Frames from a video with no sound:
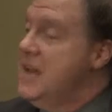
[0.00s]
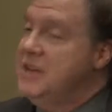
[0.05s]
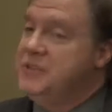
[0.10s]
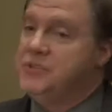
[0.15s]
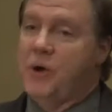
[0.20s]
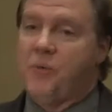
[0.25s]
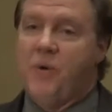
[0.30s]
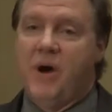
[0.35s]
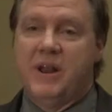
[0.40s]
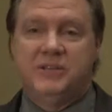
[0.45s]

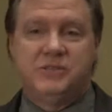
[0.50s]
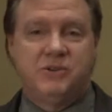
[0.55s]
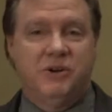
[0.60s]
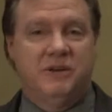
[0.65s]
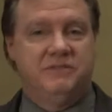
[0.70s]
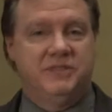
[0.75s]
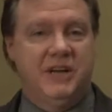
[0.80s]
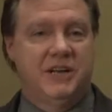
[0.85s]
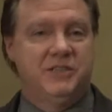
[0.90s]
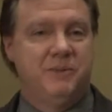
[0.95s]
So I want to
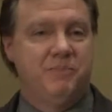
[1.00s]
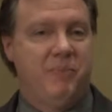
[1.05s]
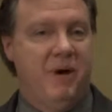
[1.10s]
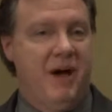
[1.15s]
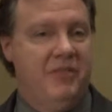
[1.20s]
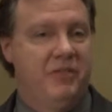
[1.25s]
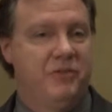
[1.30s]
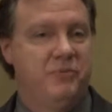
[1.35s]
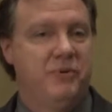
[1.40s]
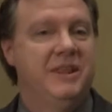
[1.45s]
sort of touch
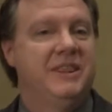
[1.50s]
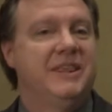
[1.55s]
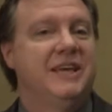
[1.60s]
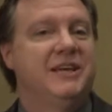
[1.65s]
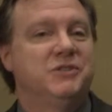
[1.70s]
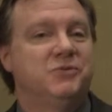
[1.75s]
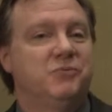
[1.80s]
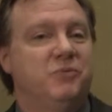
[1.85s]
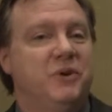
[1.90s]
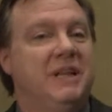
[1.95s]
upon three
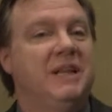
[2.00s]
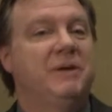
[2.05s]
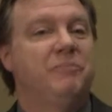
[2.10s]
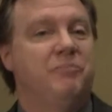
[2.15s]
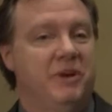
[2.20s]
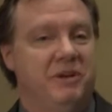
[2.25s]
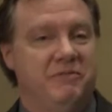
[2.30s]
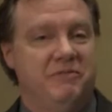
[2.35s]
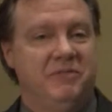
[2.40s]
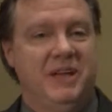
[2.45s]
things really
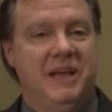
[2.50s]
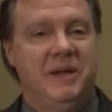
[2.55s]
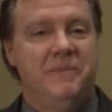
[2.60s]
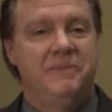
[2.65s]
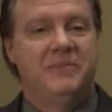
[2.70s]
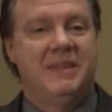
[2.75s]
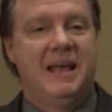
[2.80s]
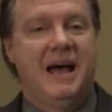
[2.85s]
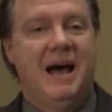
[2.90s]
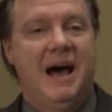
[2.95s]
briefly
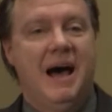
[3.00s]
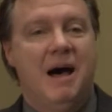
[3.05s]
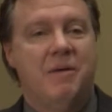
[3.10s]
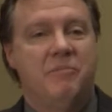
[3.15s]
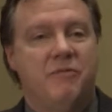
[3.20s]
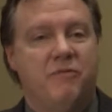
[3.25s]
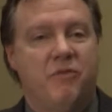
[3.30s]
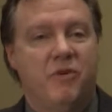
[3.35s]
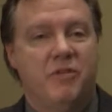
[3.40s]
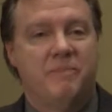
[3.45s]

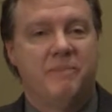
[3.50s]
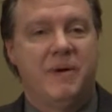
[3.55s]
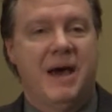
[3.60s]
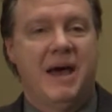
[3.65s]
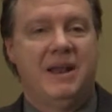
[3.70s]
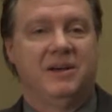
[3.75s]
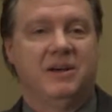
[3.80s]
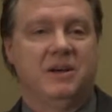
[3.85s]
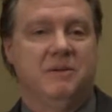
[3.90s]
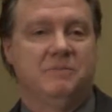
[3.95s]
before the
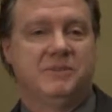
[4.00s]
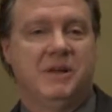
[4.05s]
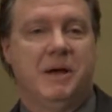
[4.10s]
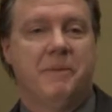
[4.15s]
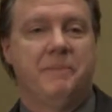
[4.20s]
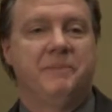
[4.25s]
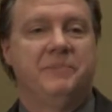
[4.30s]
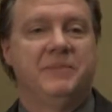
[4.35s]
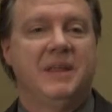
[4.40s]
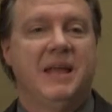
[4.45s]
panel comes
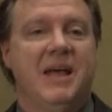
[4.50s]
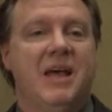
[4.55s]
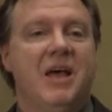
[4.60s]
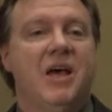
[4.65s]
up.